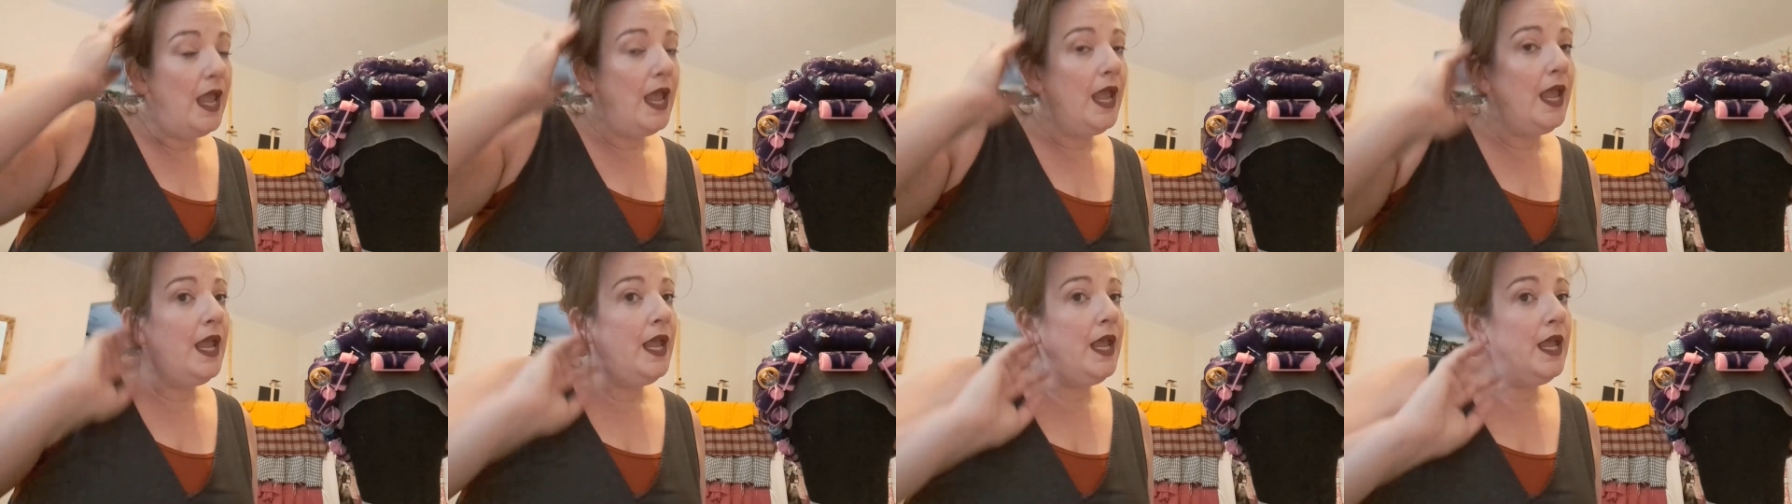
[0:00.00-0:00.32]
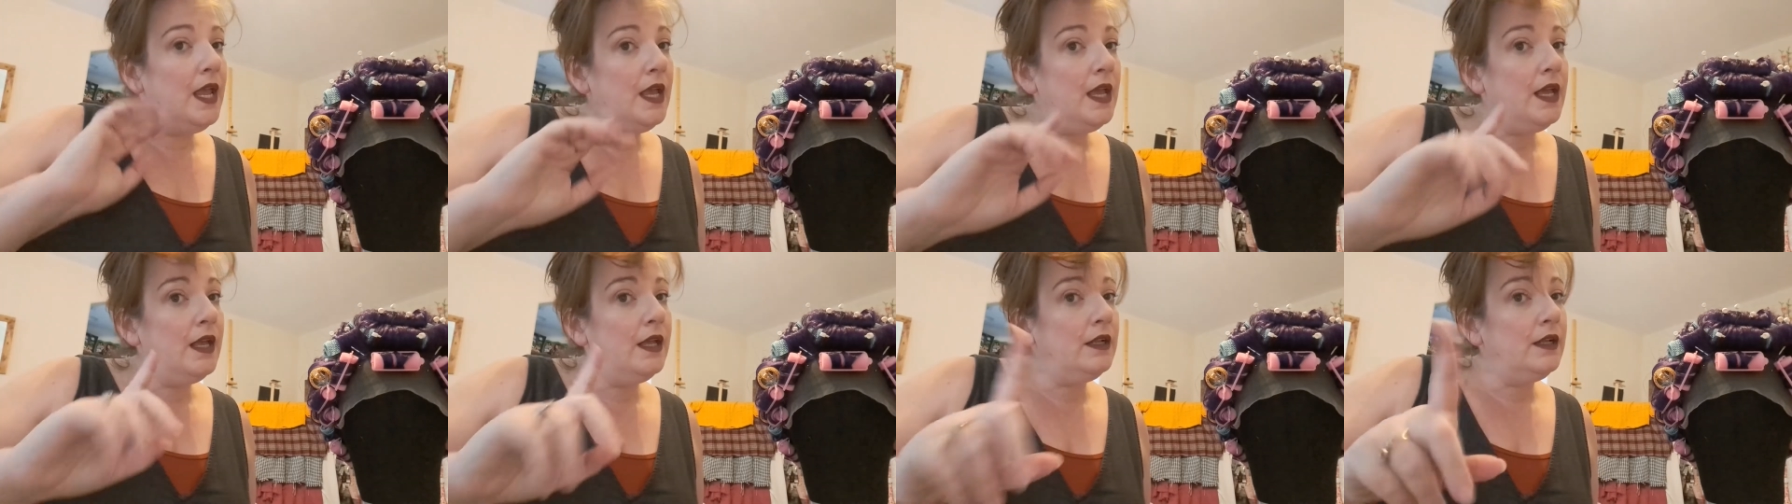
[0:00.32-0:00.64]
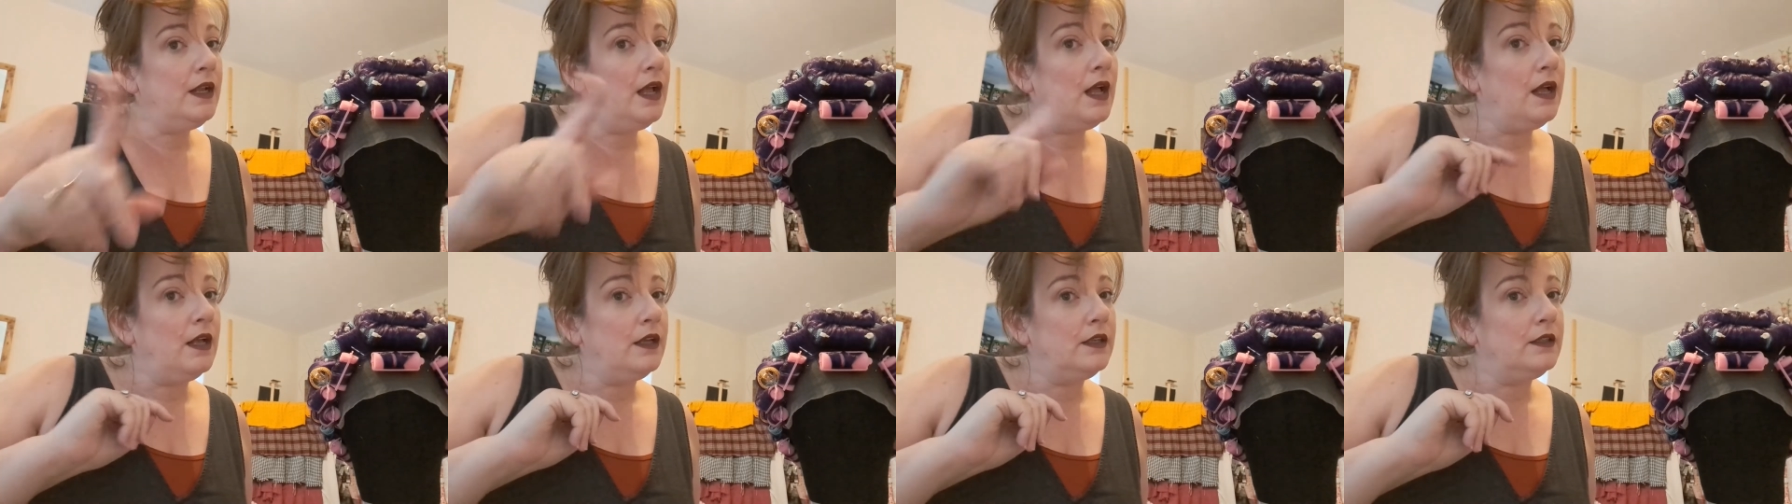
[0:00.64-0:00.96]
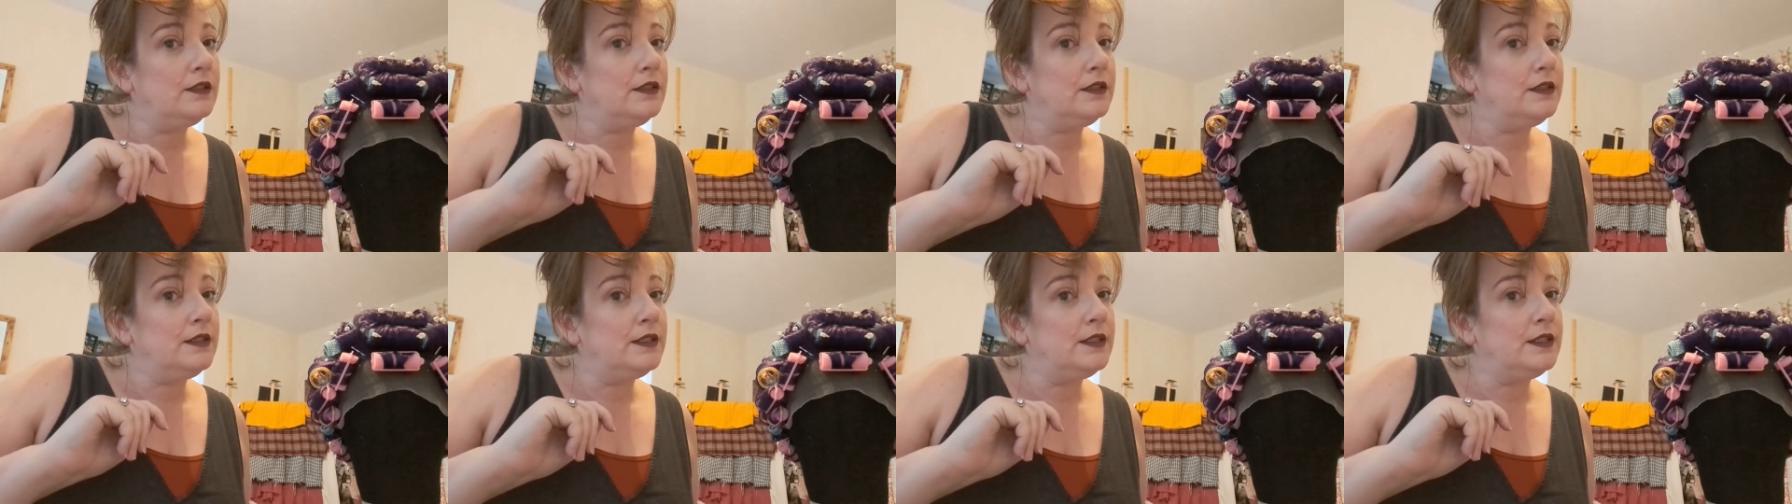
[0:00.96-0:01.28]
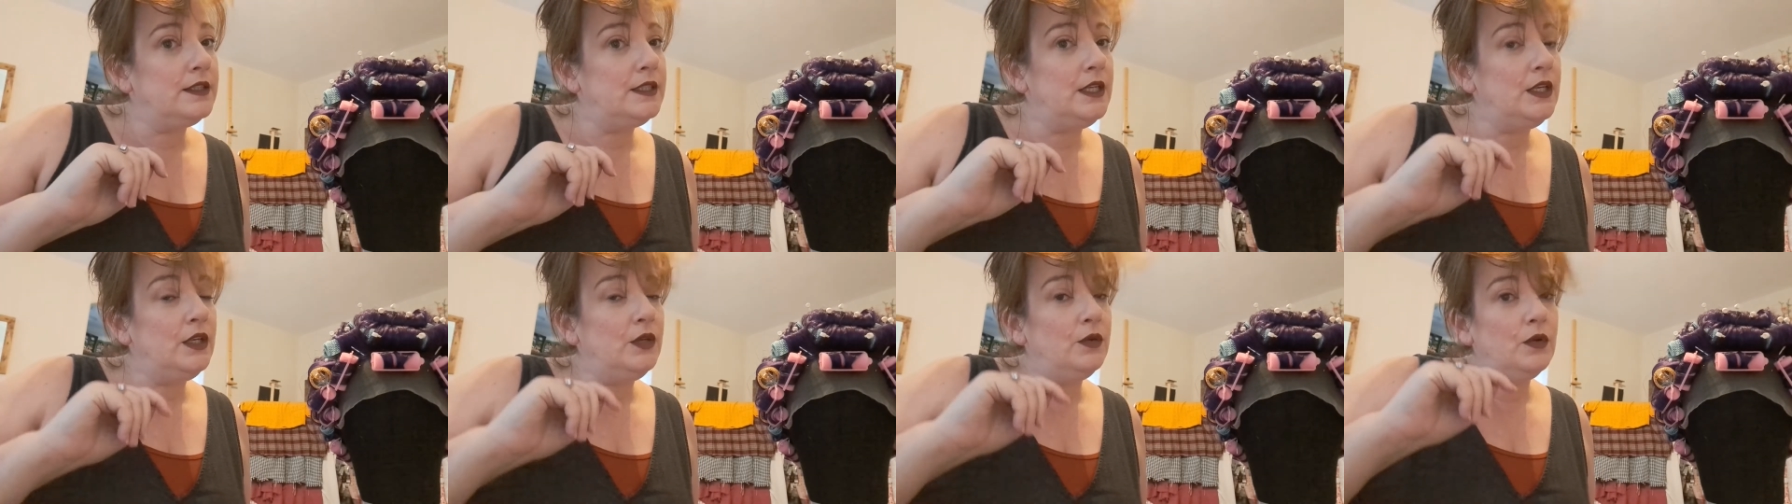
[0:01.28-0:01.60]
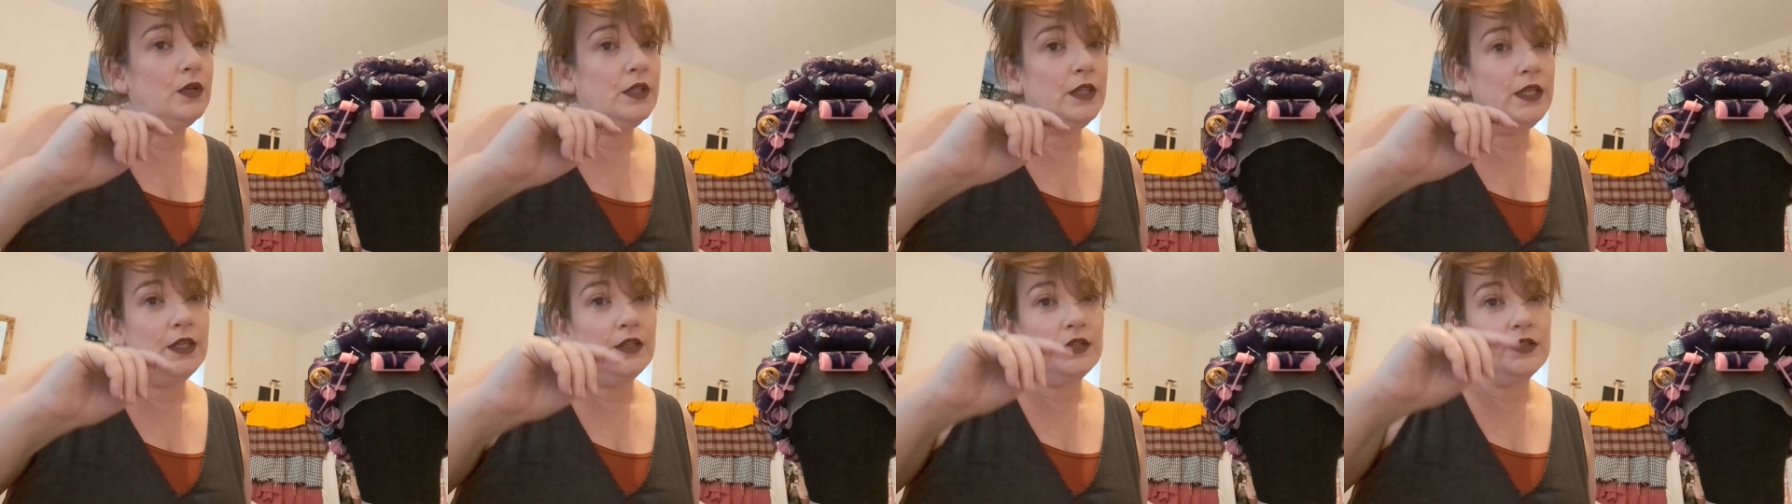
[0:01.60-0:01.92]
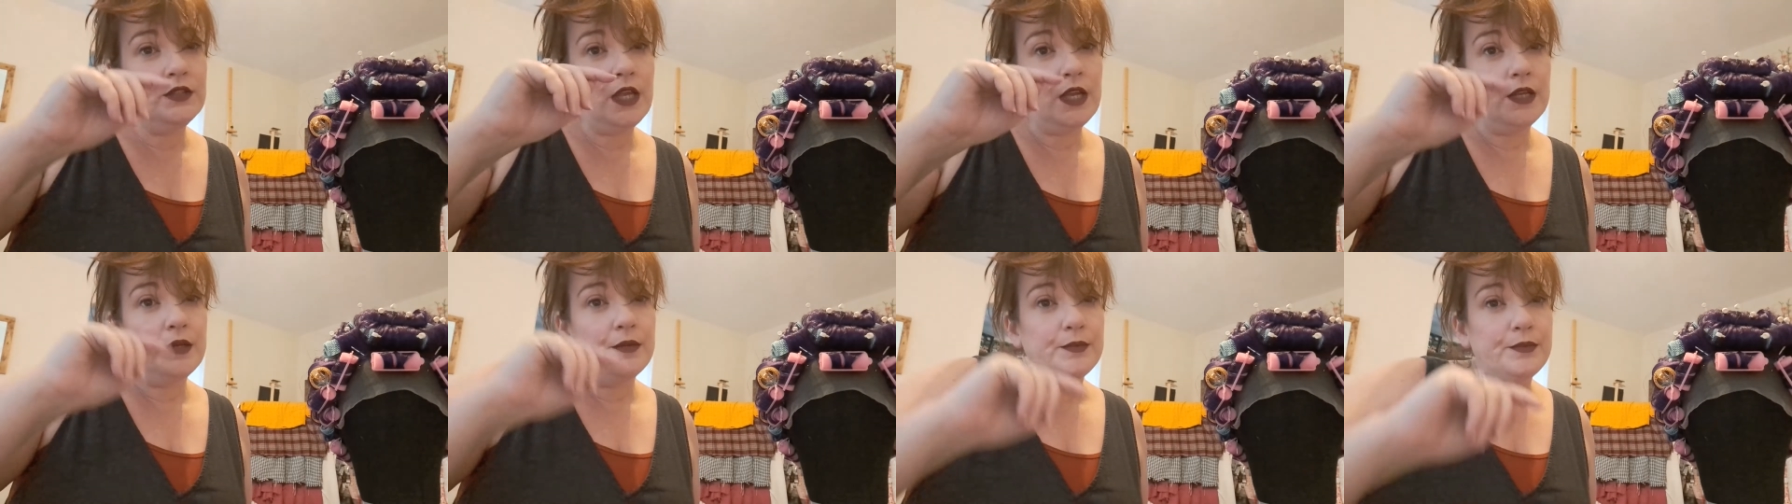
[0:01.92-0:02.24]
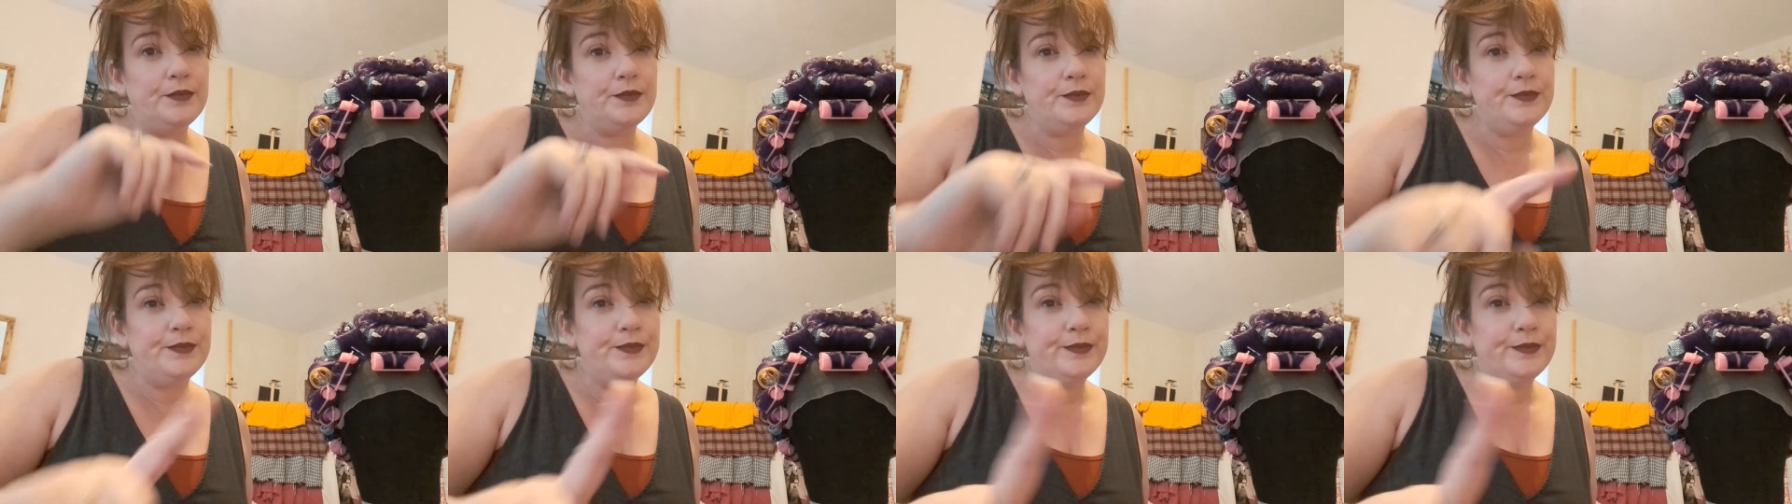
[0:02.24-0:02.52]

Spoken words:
and I'll see you on the other side.